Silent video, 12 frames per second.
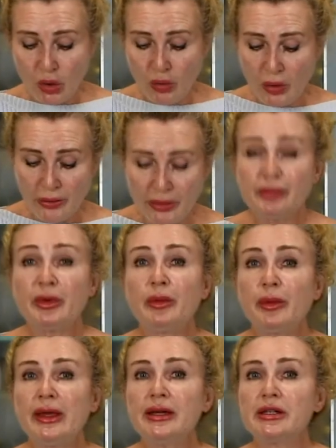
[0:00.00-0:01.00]
we will
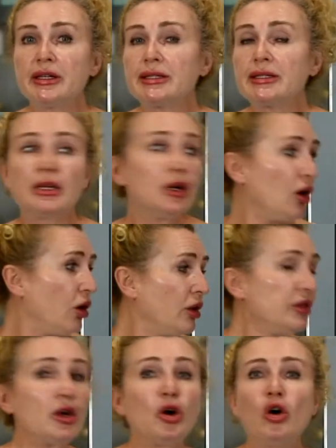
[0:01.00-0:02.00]
prepare it
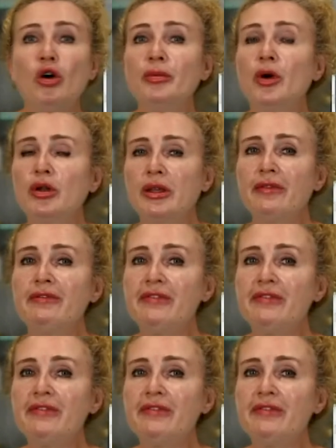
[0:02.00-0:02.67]
on the hob on a